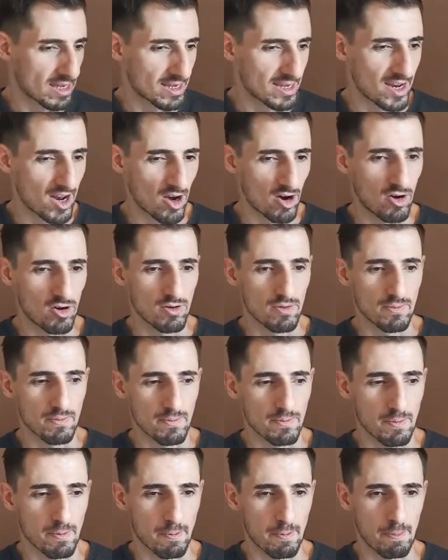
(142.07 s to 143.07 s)
to
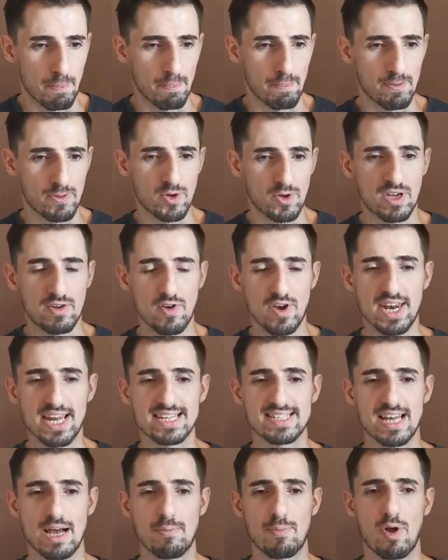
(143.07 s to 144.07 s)
give you an
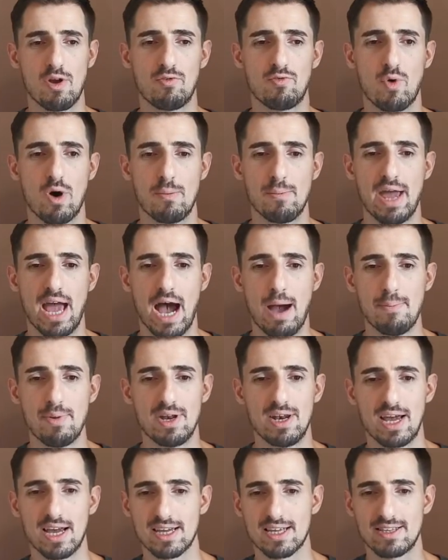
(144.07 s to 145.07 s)
example of what may
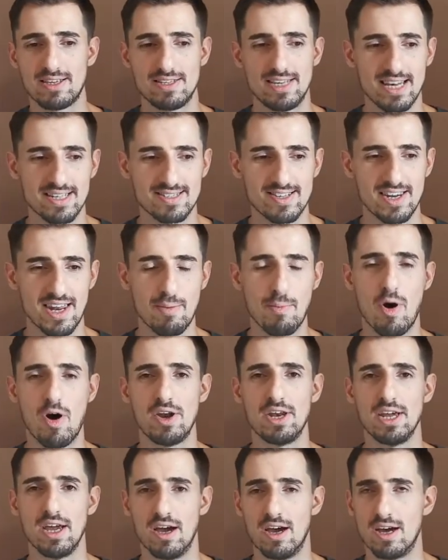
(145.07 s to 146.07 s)
happen, like yesterday
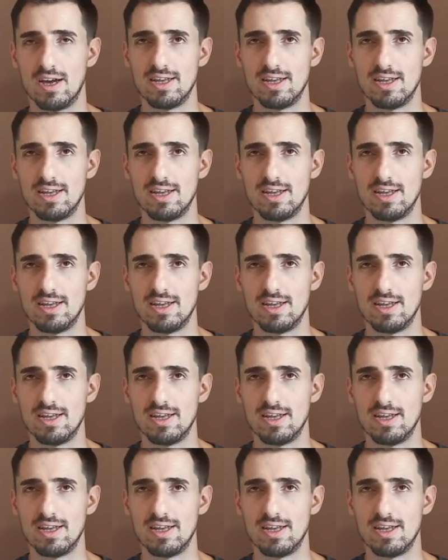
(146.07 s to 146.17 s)
morning,